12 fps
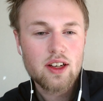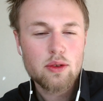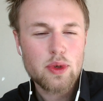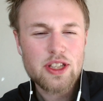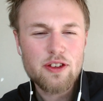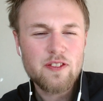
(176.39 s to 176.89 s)

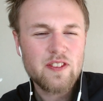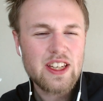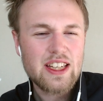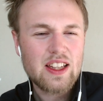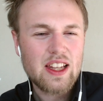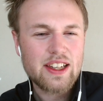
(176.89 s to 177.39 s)
When you
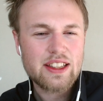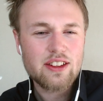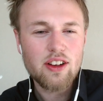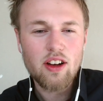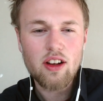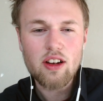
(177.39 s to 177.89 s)
feel a
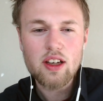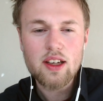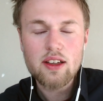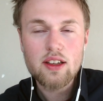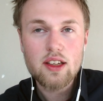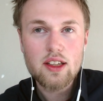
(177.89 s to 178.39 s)

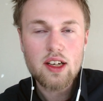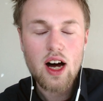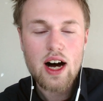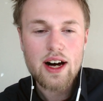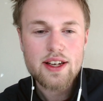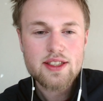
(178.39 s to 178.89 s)
little
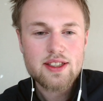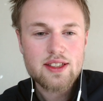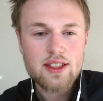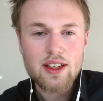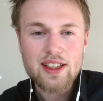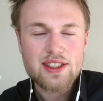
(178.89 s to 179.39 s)

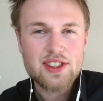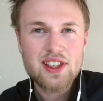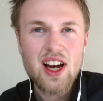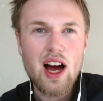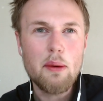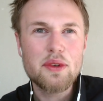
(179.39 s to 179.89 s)
lost, it's
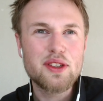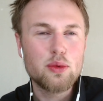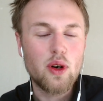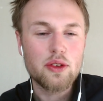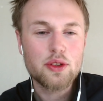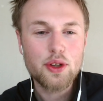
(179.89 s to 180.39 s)
common to
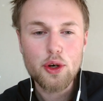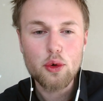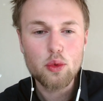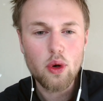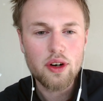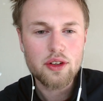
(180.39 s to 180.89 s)
want to go
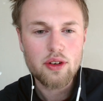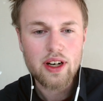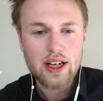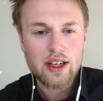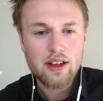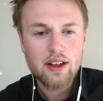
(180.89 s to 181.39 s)

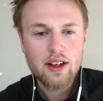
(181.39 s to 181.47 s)
wandering